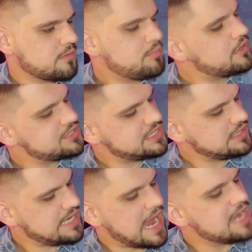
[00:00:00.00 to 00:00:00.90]

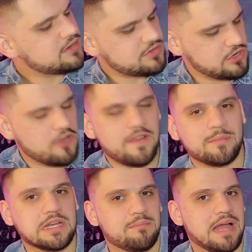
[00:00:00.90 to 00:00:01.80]
Personally, I don't know if
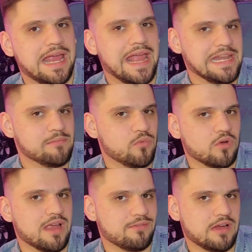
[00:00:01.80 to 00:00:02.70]
I'm gonna buy any
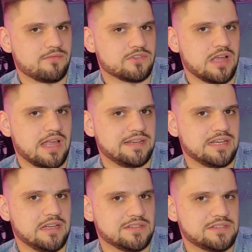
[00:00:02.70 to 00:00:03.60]
more Ever After High
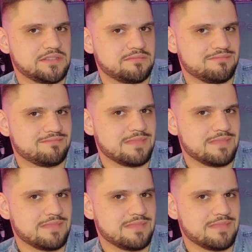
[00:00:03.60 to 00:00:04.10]
dolls.